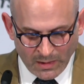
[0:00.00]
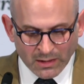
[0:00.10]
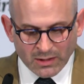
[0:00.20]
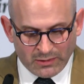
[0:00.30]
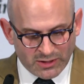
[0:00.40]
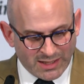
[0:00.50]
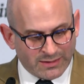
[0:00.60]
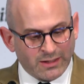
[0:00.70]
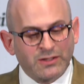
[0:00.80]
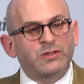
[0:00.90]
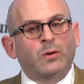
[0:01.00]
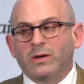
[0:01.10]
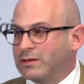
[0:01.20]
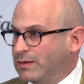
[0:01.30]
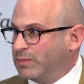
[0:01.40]
to understand the
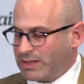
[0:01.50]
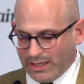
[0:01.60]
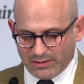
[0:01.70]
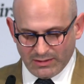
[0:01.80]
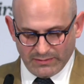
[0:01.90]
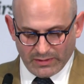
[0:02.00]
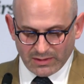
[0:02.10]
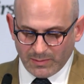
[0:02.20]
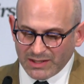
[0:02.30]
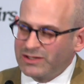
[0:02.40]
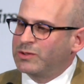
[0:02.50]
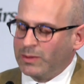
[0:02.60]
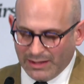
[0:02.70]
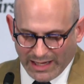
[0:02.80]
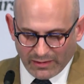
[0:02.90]
historical implications of our speech, and to
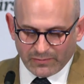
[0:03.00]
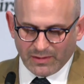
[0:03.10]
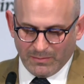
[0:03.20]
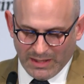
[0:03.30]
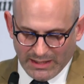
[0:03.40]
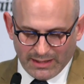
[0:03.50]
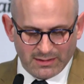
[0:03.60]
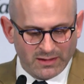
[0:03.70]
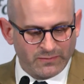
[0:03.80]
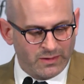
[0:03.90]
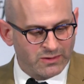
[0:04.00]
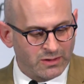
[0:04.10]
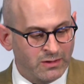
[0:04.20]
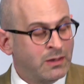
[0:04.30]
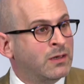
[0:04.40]
allow for the meaning and definition